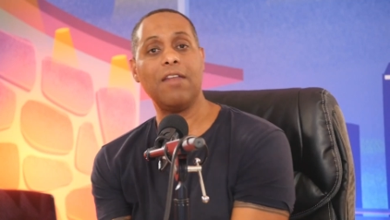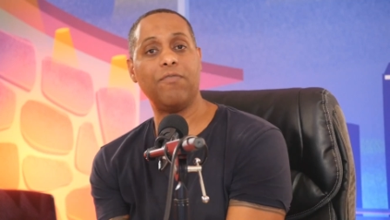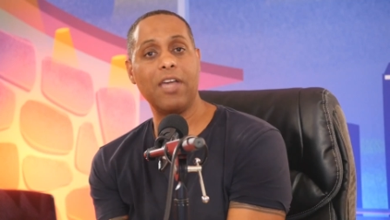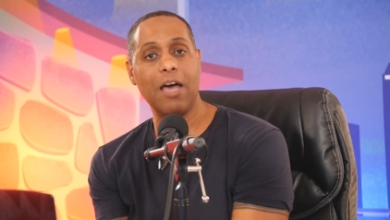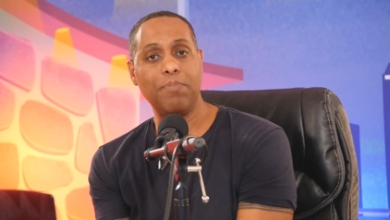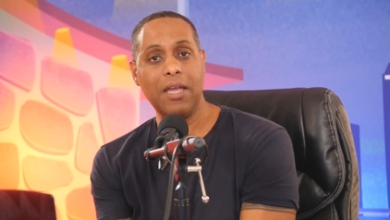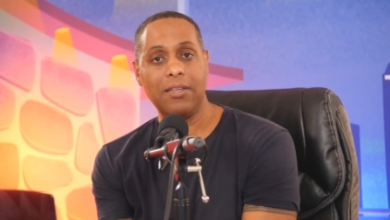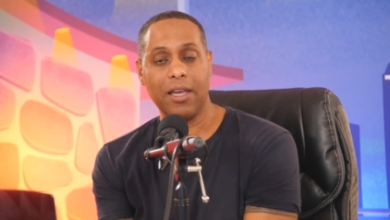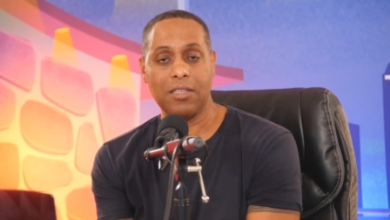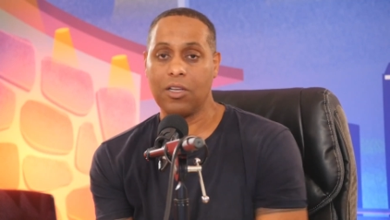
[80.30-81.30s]
and
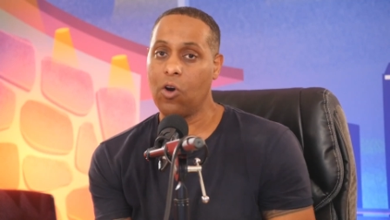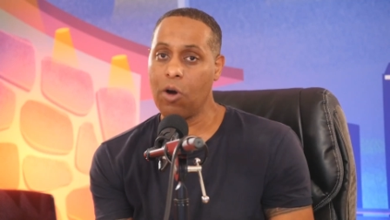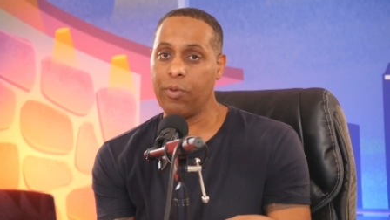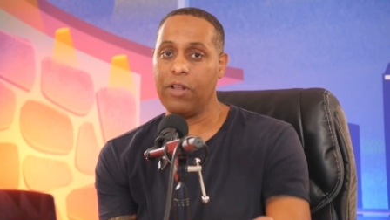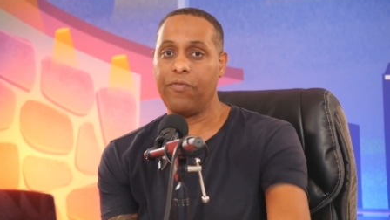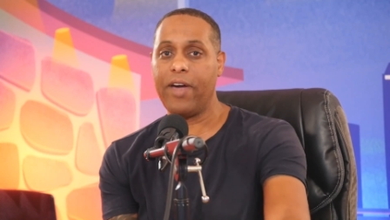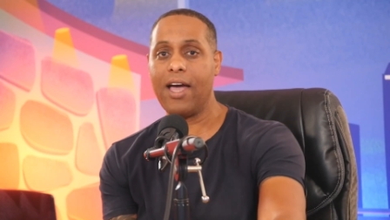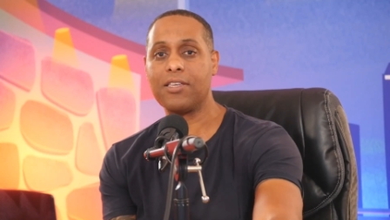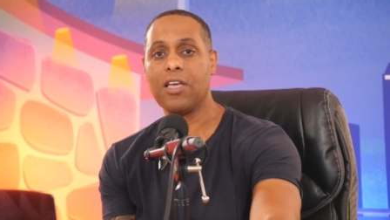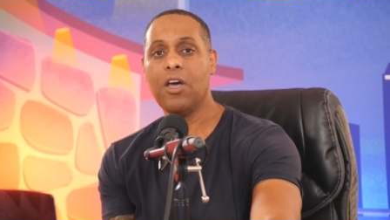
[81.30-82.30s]
VIP tickets. They're going pretty
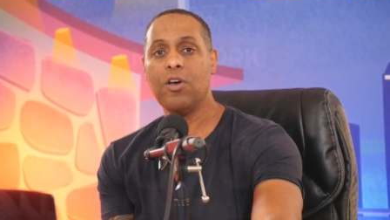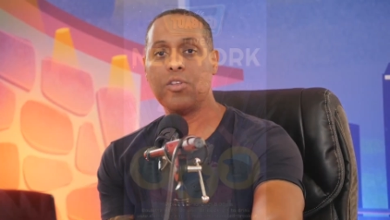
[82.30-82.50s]
fast,